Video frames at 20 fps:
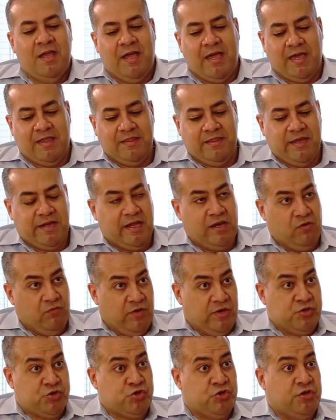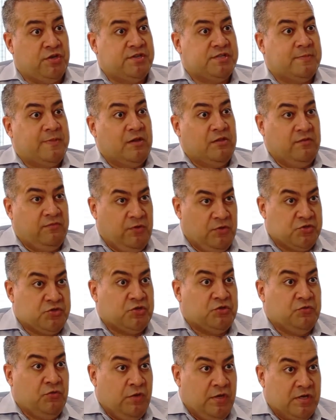And then innovation is about the future.
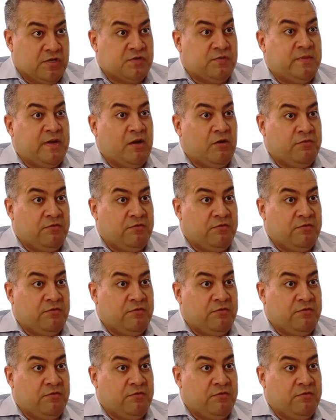2 years from now,